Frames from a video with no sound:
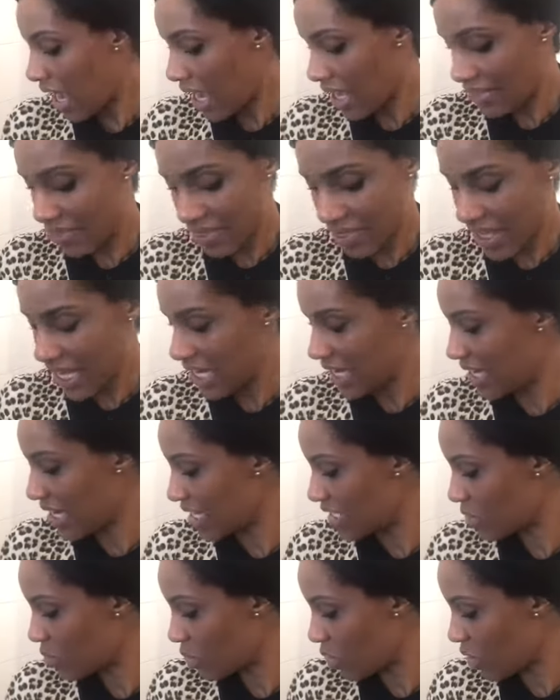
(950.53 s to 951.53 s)
And then
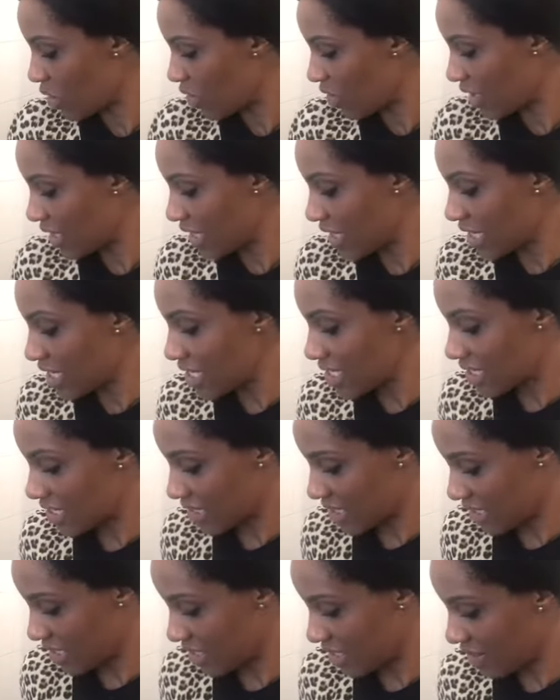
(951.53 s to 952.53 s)
last but not
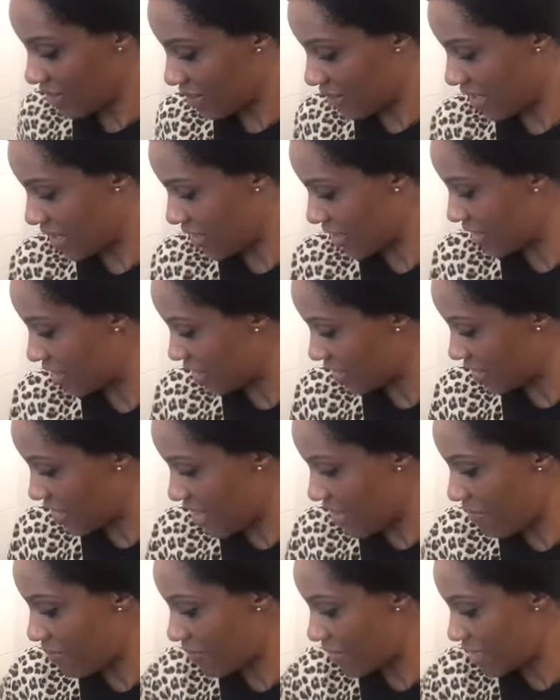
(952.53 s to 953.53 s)
least, I think,
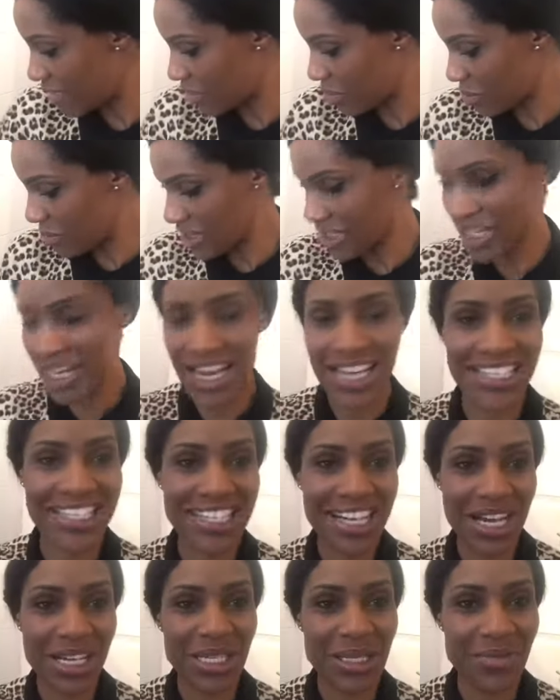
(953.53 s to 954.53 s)
yeah, this will be the last
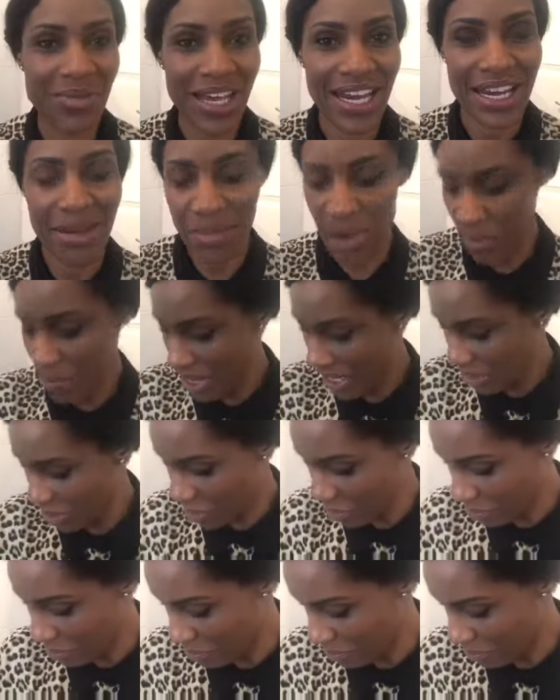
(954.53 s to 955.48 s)
item then in my makeup